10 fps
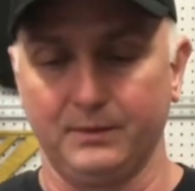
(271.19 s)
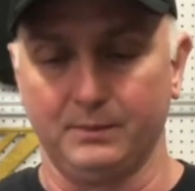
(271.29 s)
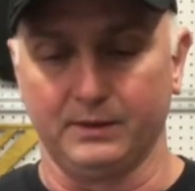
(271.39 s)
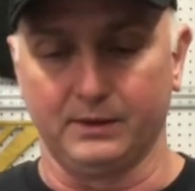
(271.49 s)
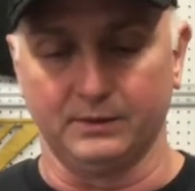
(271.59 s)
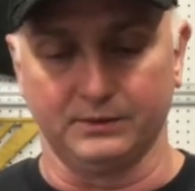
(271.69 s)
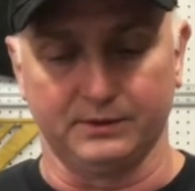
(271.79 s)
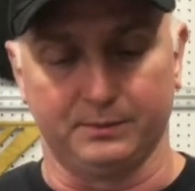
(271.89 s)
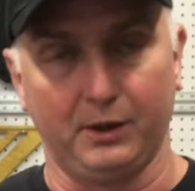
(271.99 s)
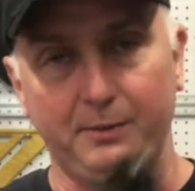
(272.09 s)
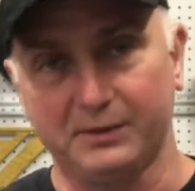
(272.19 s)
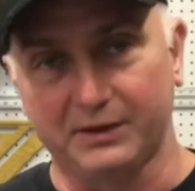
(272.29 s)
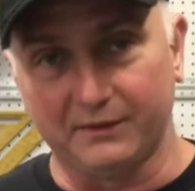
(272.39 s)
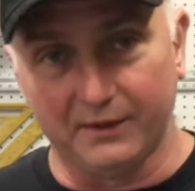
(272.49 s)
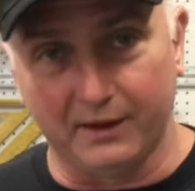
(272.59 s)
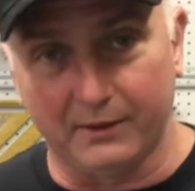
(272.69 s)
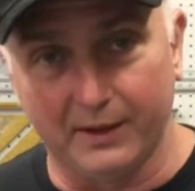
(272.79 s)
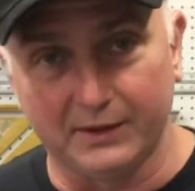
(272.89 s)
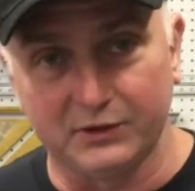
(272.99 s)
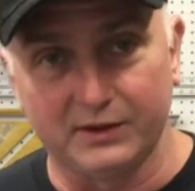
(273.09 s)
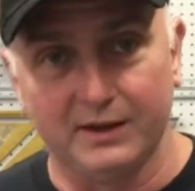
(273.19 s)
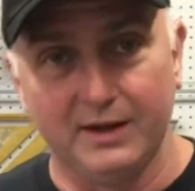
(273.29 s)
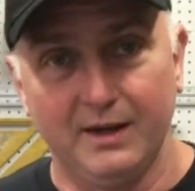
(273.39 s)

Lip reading: because the purpose of an air ratchet